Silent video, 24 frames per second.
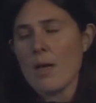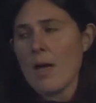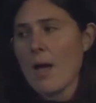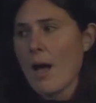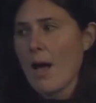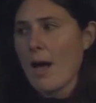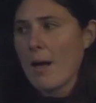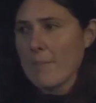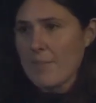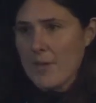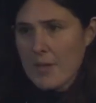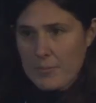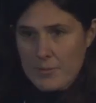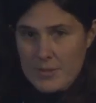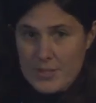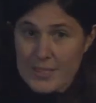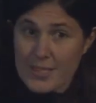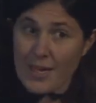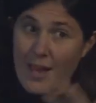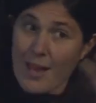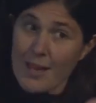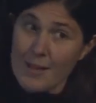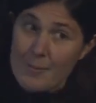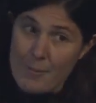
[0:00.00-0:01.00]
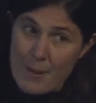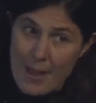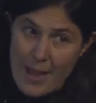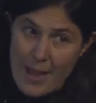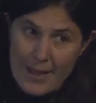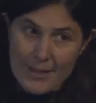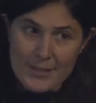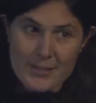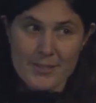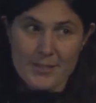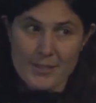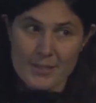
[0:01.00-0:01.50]
that was tied
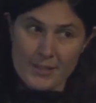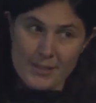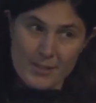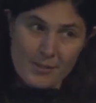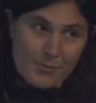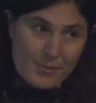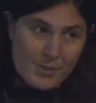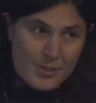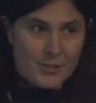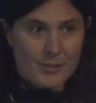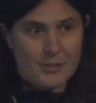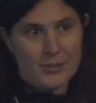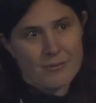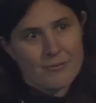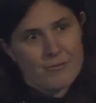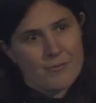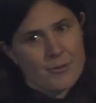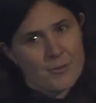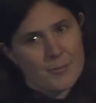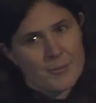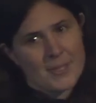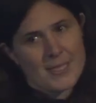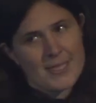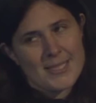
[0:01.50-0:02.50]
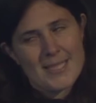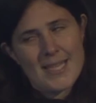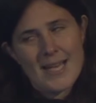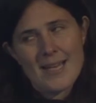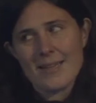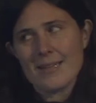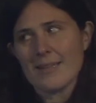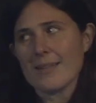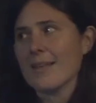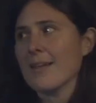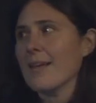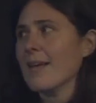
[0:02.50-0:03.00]
back to the original informed consent
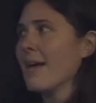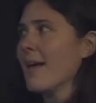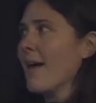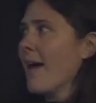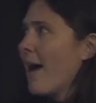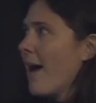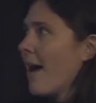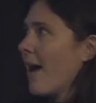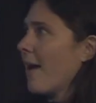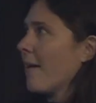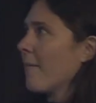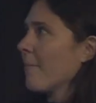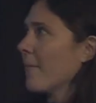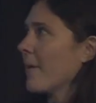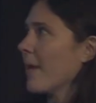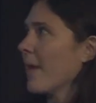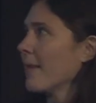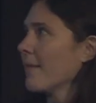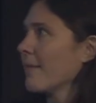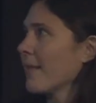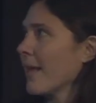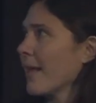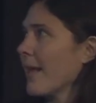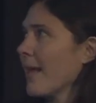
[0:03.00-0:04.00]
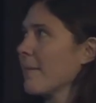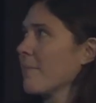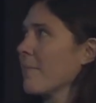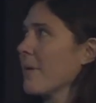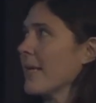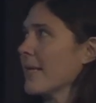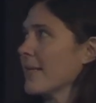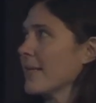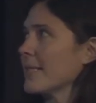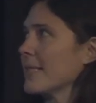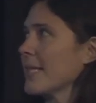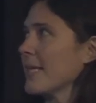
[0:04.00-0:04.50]
and
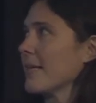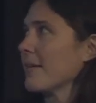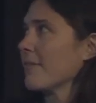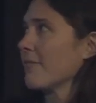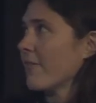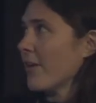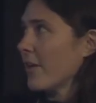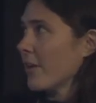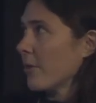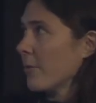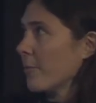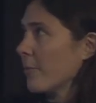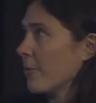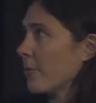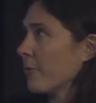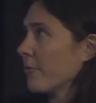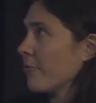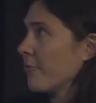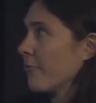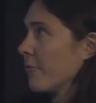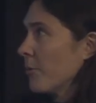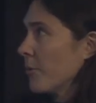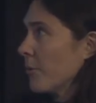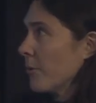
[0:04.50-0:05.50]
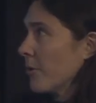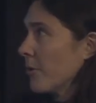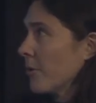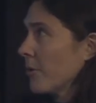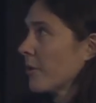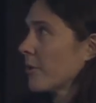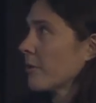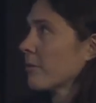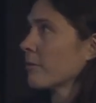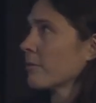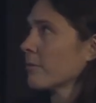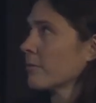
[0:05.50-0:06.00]
made the data available for
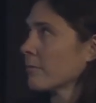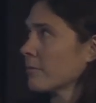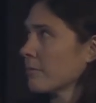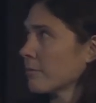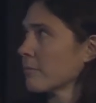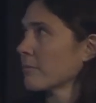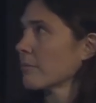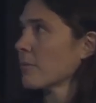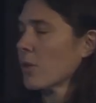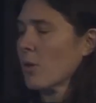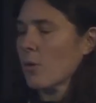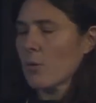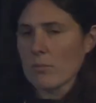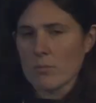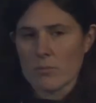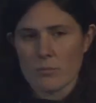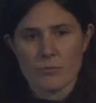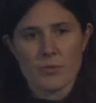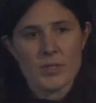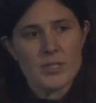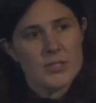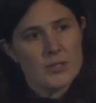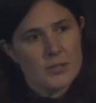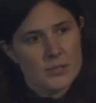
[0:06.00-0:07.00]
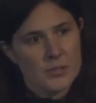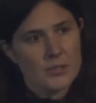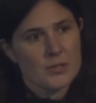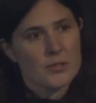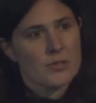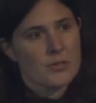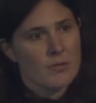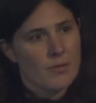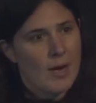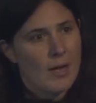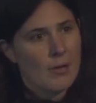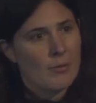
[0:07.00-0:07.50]
researchers
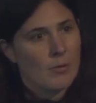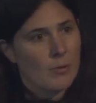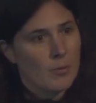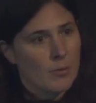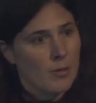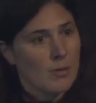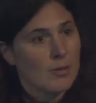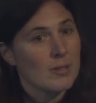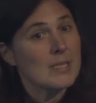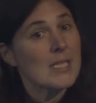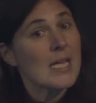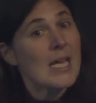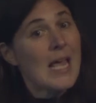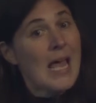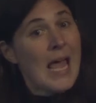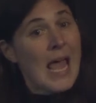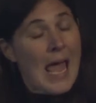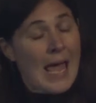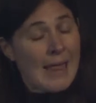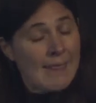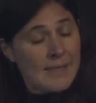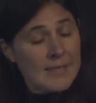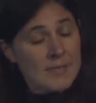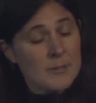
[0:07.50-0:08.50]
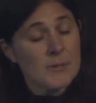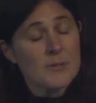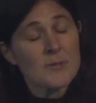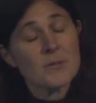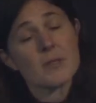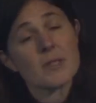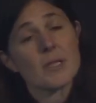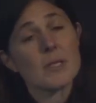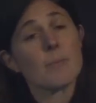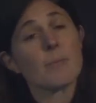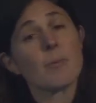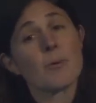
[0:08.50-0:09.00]
around the world. And this was
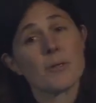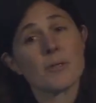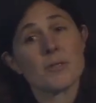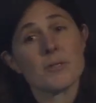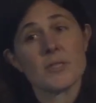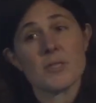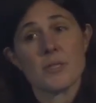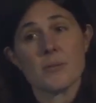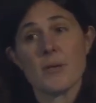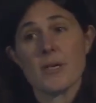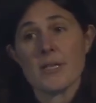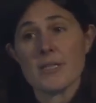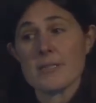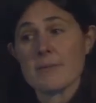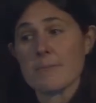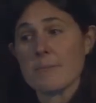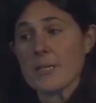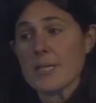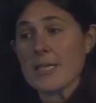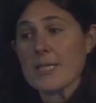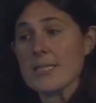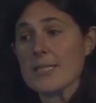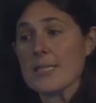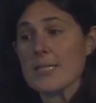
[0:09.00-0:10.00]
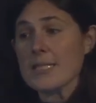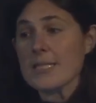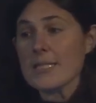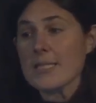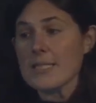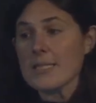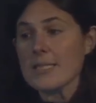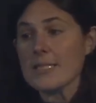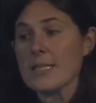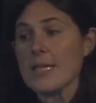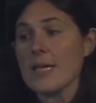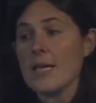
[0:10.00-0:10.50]
really important to us because this
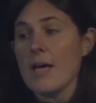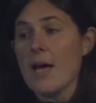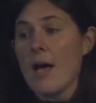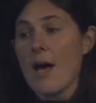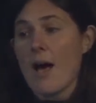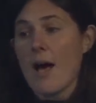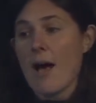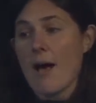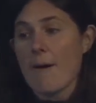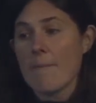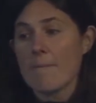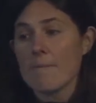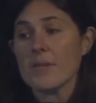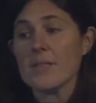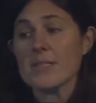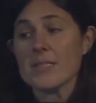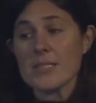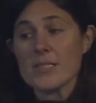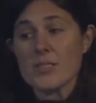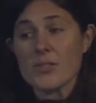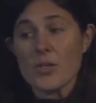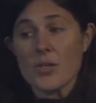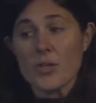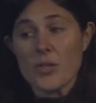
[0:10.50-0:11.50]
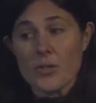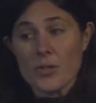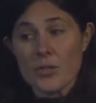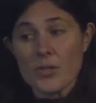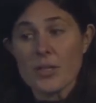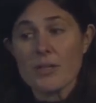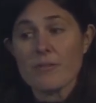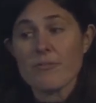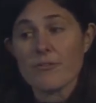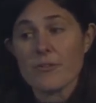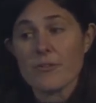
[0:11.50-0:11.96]
is early